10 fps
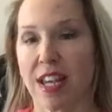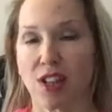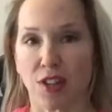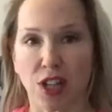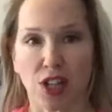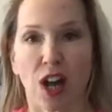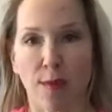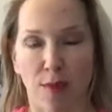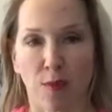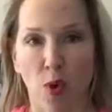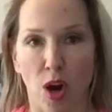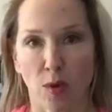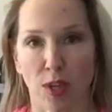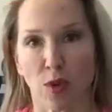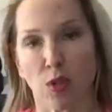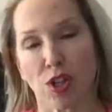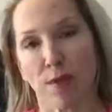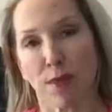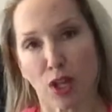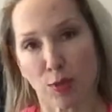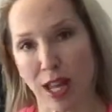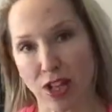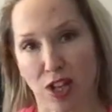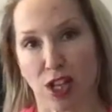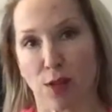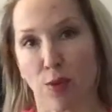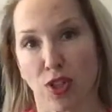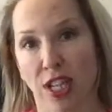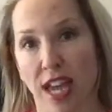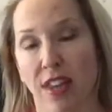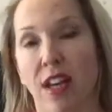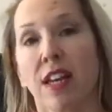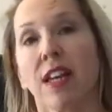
So this type of work where you're using multiple exercises put together